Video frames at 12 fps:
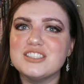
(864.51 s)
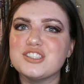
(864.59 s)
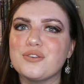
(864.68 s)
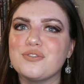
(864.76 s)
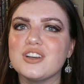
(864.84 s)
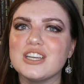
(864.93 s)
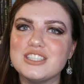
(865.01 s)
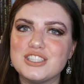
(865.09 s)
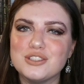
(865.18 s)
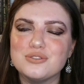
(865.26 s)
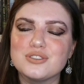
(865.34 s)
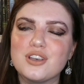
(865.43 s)
and don't forget
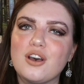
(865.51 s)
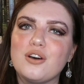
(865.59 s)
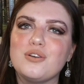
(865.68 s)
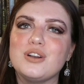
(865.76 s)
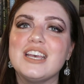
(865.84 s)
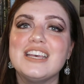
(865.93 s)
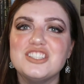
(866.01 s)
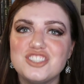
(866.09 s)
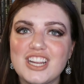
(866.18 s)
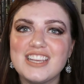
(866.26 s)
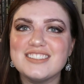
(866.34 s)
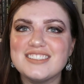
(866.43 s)
to use code
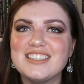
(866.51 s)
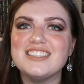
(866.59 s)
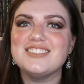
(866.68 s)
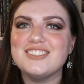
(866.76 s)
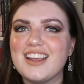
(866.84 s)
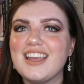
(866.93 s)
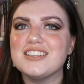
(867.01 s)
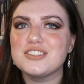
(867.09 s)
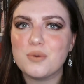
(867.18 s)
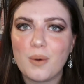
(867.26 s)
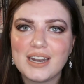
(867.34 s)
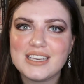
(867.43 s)

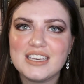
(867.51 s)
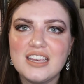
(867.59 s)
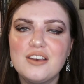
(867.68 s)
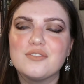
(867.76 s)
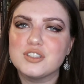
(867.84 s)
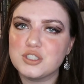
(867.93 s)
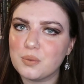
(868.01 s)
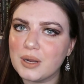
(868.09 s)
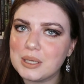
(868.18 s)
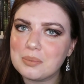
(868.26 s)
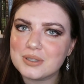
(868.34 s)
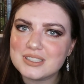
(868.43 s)
JCJ20 for
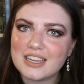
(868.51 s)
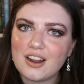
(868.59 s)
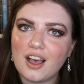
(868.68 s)
20%